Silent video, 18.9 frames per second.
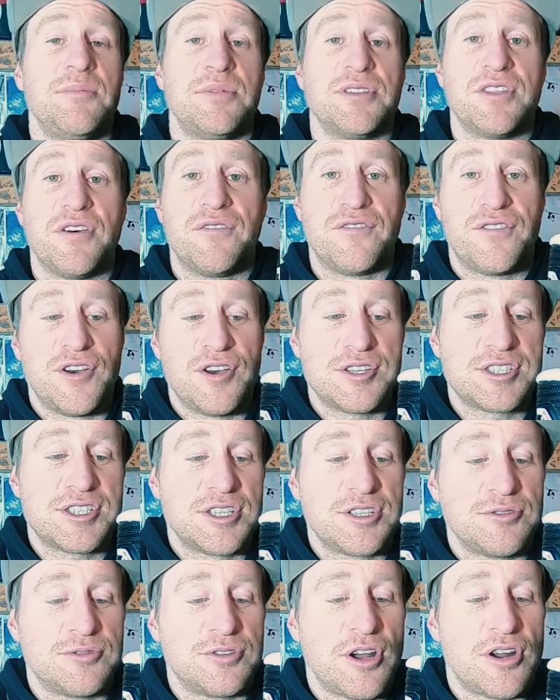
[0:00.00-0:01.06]
But the first
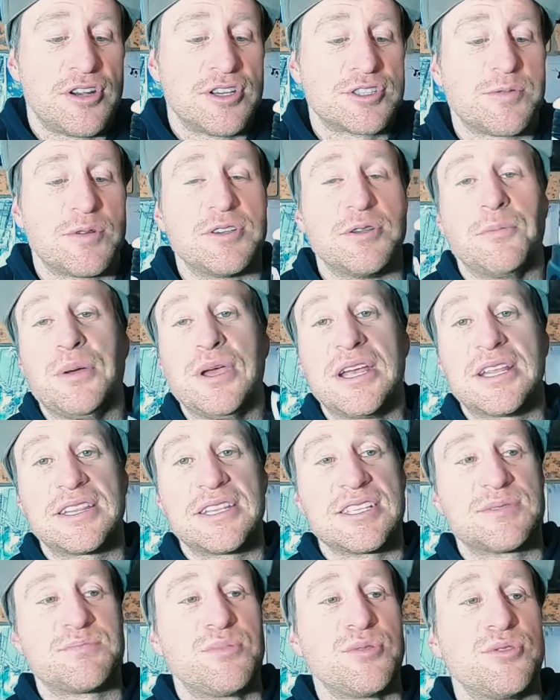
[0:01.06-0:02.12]
thing you'll notice when you pick
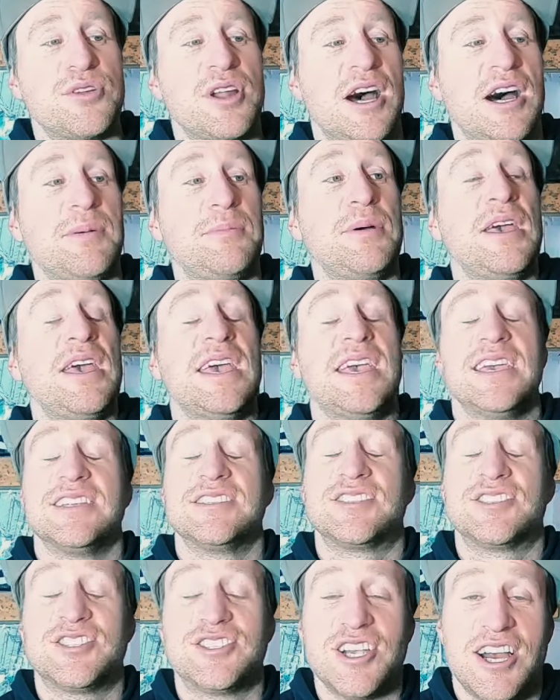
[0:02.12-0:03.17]
this boot up
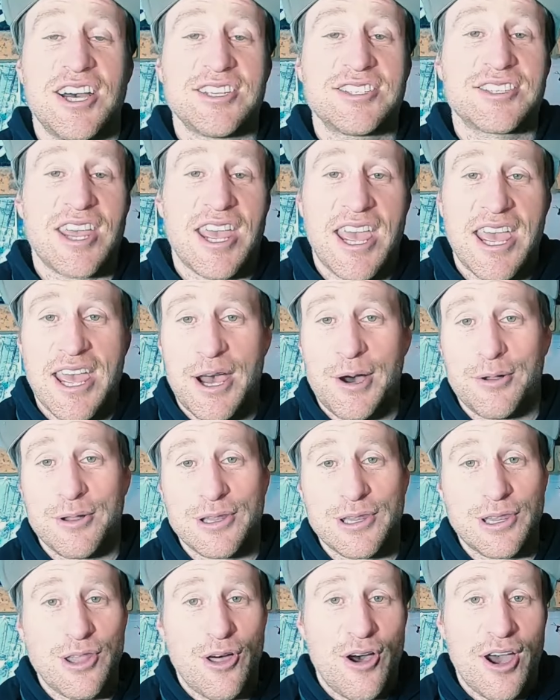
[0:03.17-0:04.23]
is just how
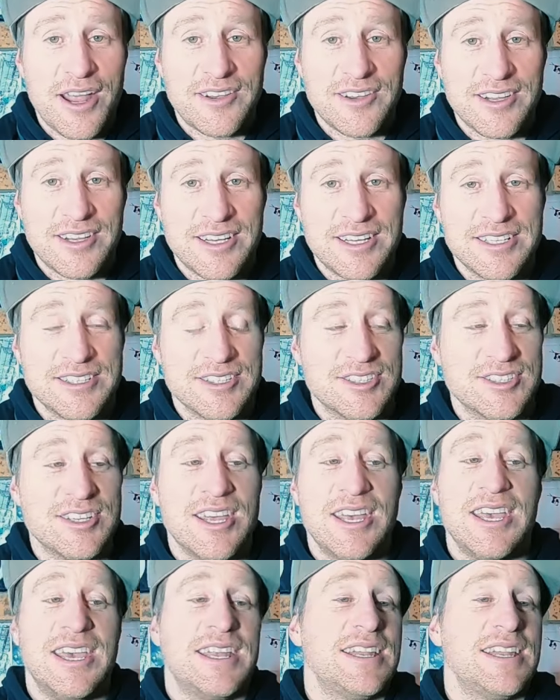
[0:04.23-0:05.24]
light it is.